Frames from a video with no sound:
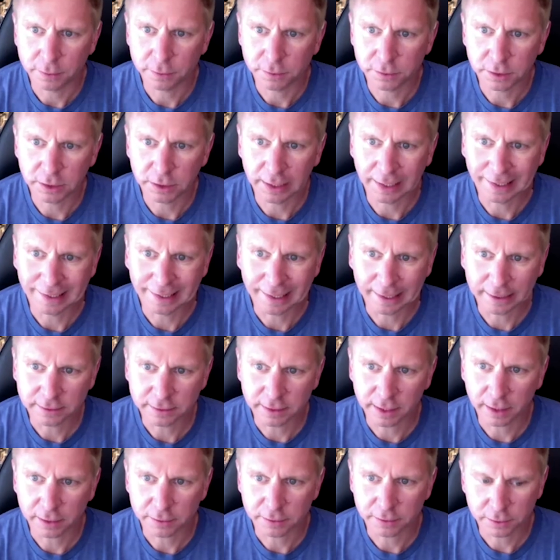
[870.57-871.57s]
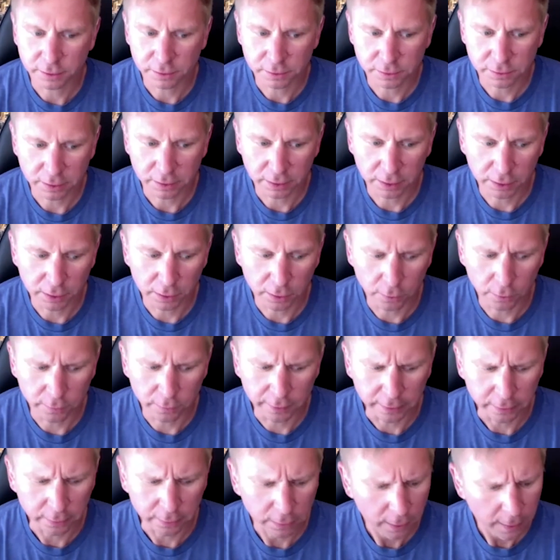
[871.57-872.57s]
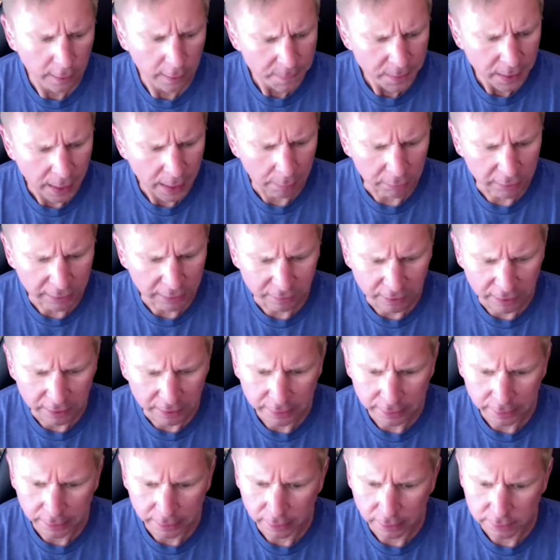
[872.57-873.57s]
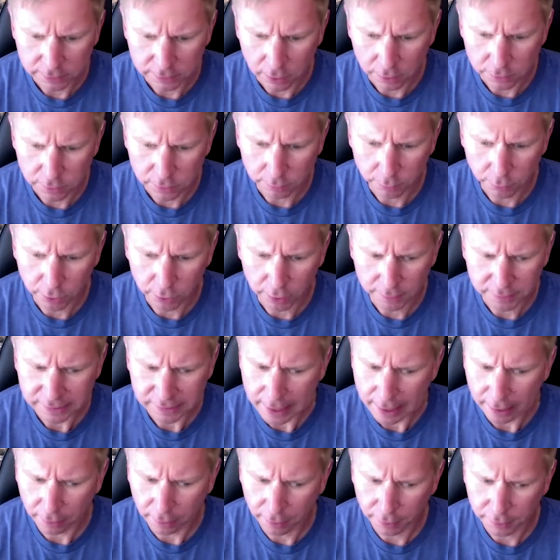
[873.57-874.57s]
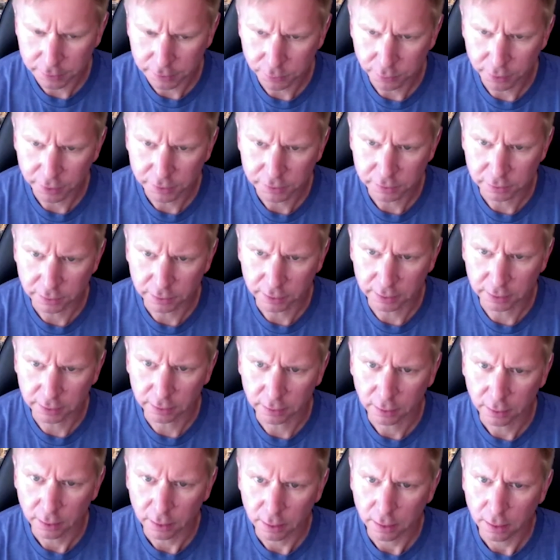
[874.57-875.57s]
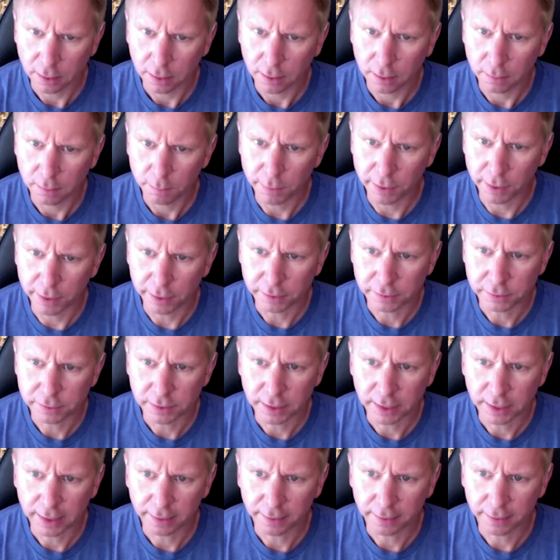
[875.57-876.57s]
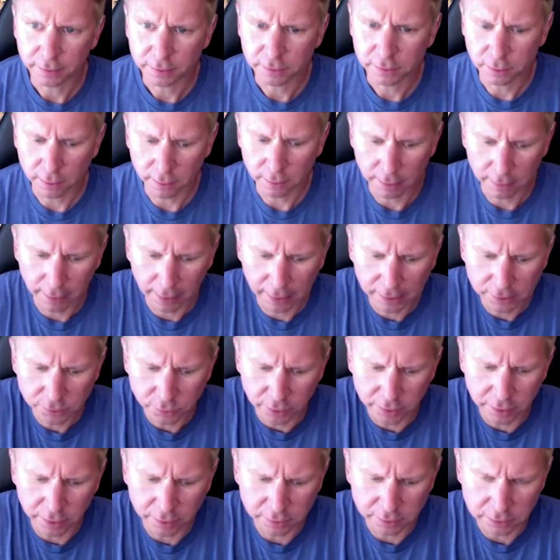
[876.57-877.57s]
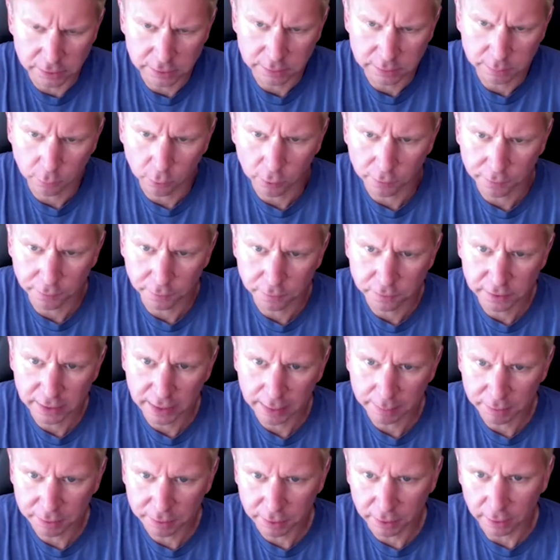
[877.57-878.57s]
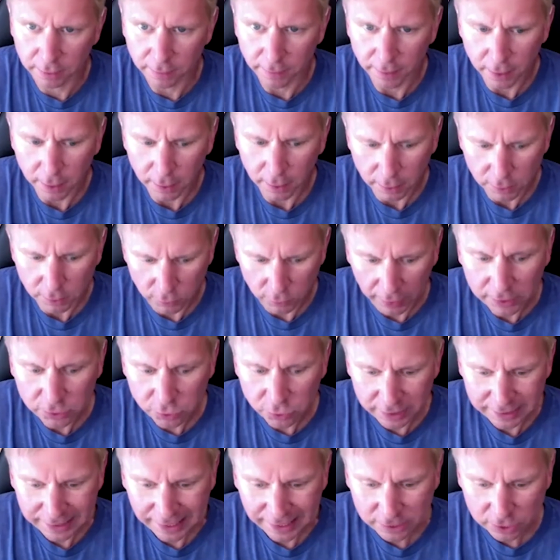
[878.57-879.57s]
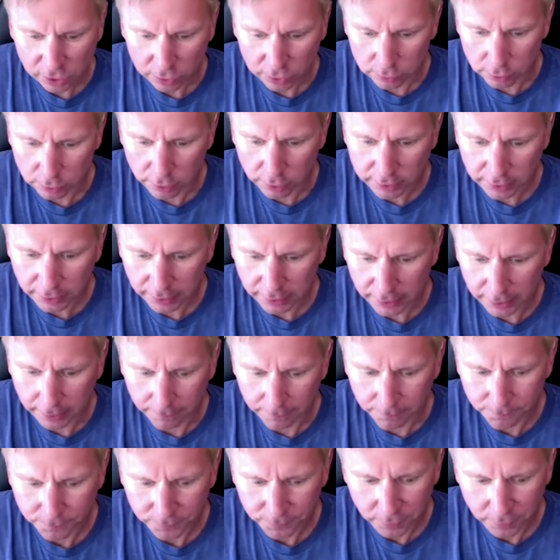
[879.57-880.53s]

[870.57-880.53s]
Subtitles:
GNSS is EU. And then I believe India has also put up satellites recently, but it's Android doesn't support those yet. So Android is actually looking,